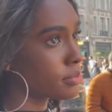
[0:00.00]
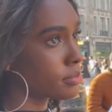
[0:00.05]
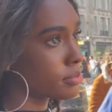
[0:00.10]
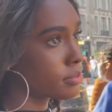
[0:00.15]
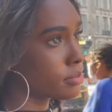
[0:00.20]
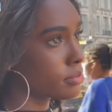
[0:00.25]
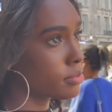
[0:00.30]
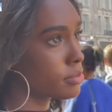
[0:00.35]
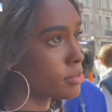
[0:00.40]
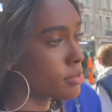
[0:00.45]

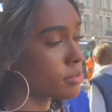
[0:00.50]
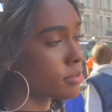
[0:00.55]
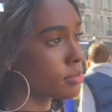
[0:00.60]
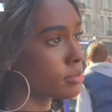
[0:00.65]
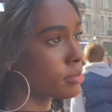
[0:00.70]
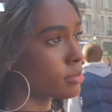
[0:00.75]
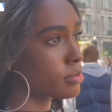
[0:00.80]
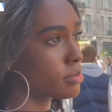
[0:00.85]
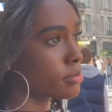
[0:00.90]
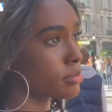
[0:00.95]

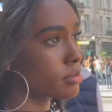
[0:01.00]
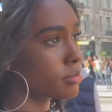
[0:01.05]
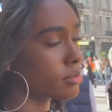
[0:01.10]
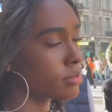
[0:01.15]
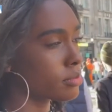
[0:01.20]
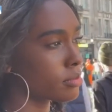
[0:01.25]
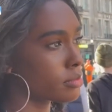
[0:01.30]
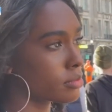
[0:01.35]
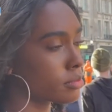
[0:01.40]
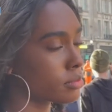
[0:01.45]

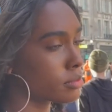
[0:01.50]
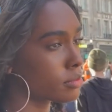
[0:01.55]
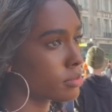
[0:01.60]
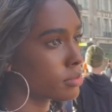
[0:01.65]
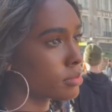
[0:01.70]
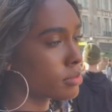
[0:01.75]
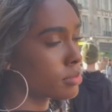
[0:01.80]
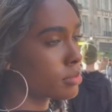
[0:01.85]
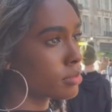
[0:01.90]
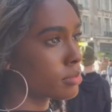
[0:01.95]

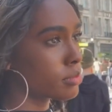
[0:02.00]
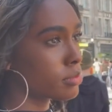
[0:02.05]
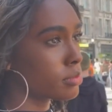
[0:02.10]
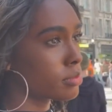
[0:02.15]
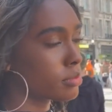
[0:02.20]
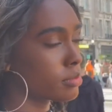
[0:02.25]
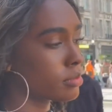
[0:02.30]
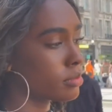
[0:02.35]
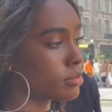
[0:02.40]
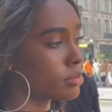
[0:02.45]

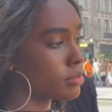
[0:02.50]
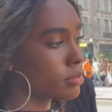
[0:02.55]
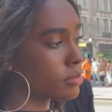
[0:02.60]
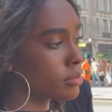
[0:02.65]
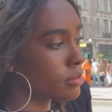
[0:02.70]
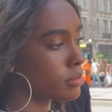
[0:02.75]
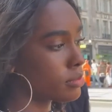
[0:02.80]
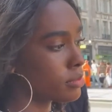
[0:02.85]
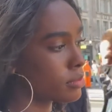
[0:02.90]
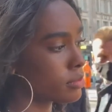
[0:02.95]

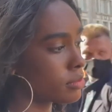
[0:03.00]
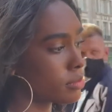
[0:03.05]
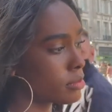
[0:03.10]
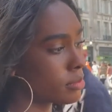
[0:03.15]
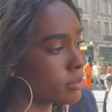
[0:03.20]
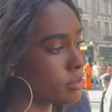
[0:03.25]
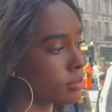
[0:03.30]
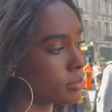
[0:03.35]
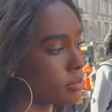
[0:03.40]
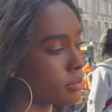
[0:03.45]

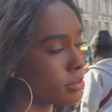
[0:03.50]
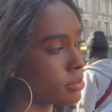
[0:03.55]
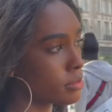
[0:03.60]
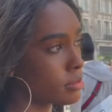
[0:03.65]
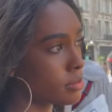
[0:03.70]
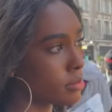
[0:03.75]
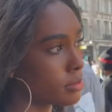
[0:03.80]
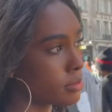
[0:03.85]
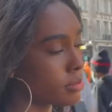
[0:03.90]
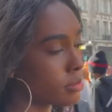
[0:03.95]

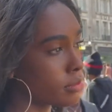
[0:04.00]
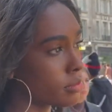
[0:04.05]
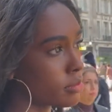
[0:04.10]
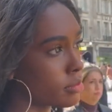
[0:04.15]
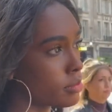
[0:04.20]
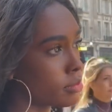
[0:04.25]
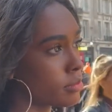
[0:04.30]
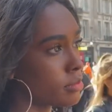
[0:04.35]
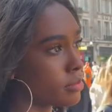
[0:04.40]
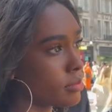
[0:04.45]

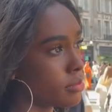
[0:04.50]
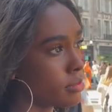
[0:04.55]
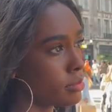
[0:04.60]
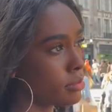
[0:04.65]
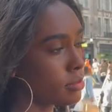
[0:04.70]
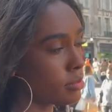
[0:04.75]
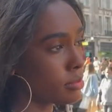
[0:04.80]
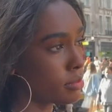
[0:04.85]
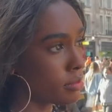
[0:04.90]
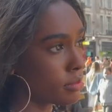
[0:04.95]

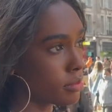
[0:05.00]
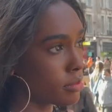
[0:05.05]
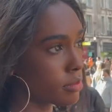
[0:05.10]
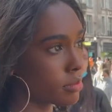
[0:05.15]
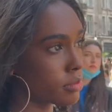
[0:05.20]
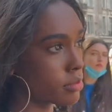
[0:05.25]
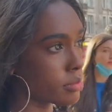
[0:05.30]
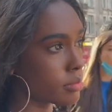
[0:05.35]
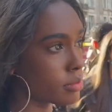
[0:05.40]
[no speech]